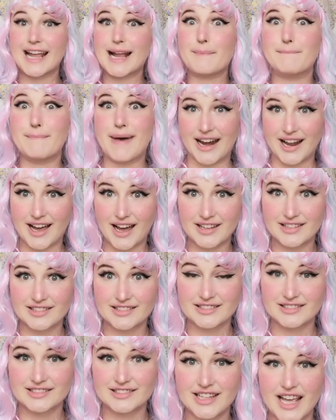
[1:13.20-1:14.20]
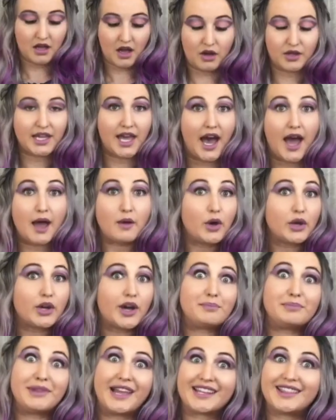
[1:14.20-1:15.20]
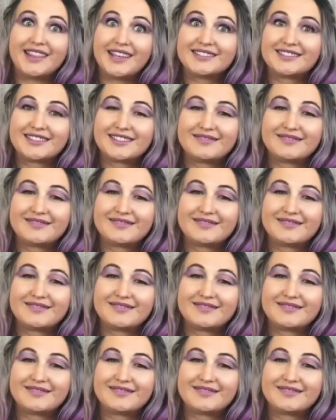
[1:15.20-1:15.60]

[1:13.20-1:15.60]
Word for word: what makes it spreadable, what makes it interesting to